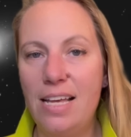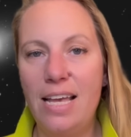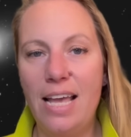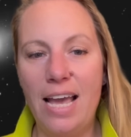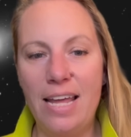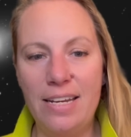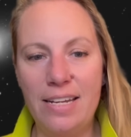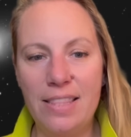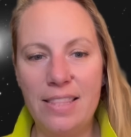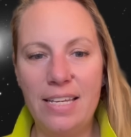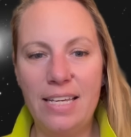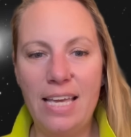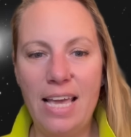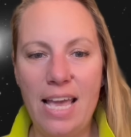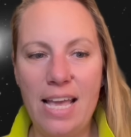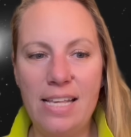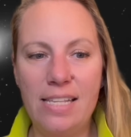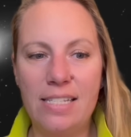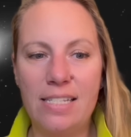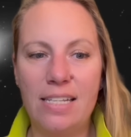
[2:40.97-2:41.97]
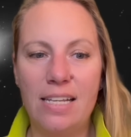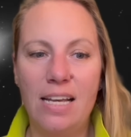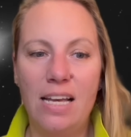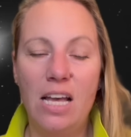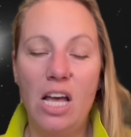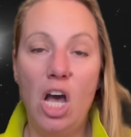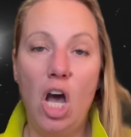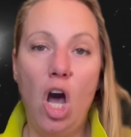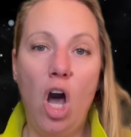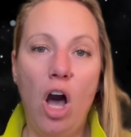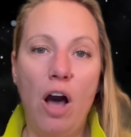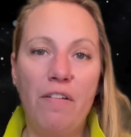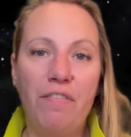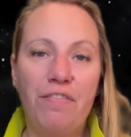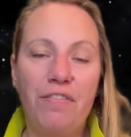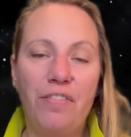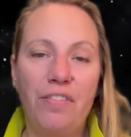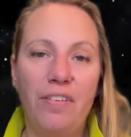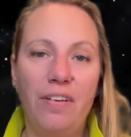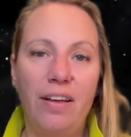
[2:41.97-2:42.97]
And in the case
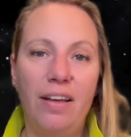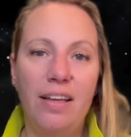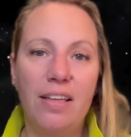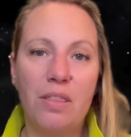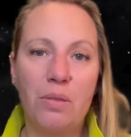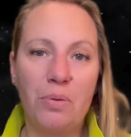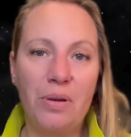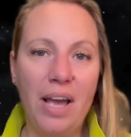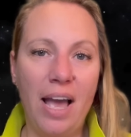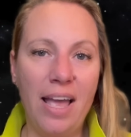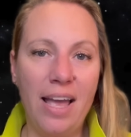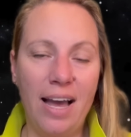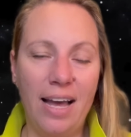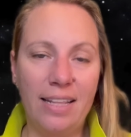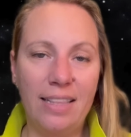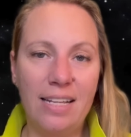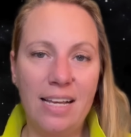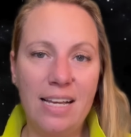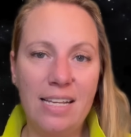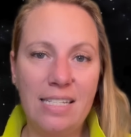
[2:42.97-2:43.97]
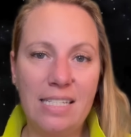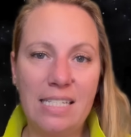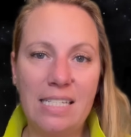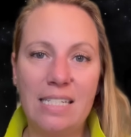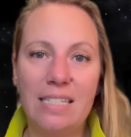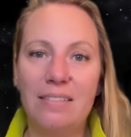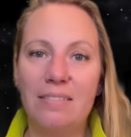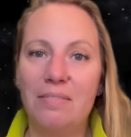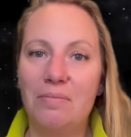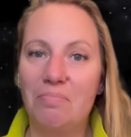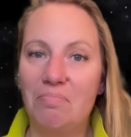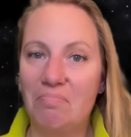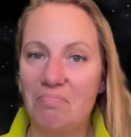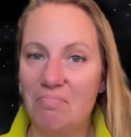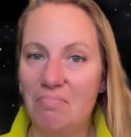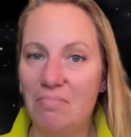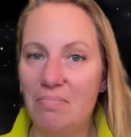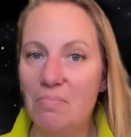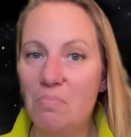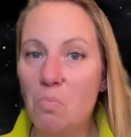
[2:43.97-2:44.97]
of 3i Atlas,
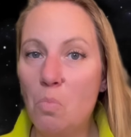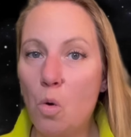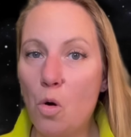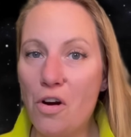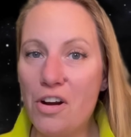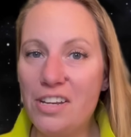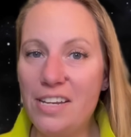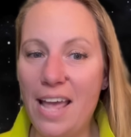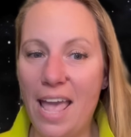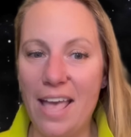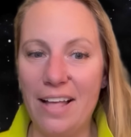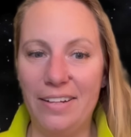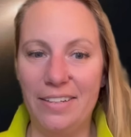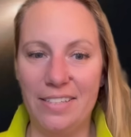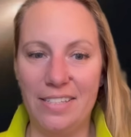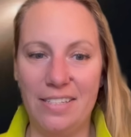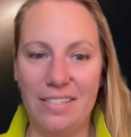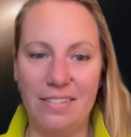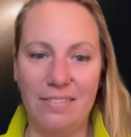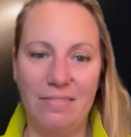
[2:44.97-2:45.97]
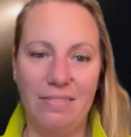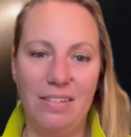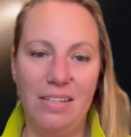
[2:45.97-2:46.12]
more tails.